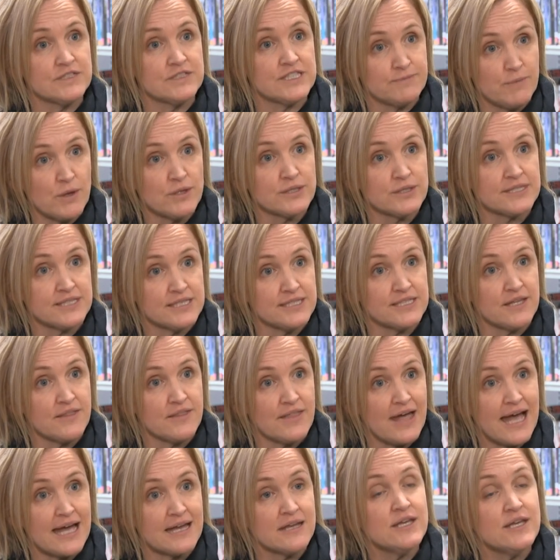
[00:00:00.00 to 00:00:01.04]
responses to
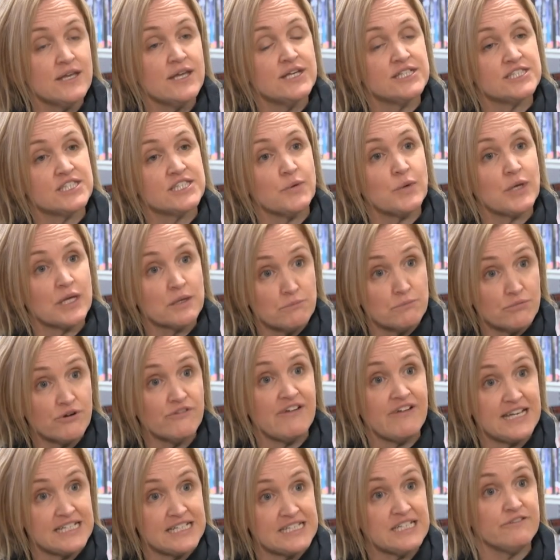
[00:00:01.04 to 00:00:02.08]
that so we can
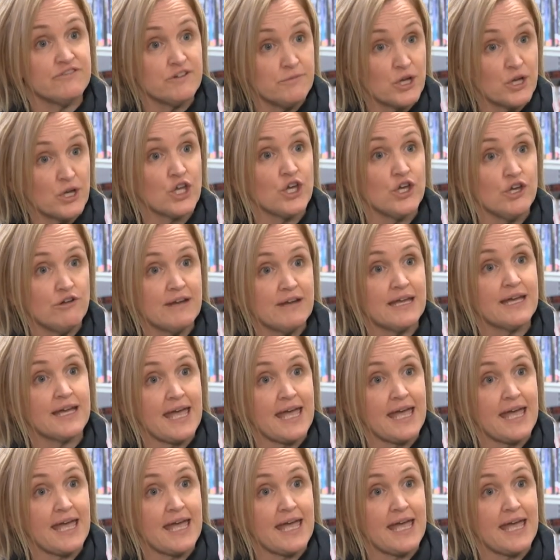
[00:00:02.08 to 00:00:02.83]
prevent it from occurring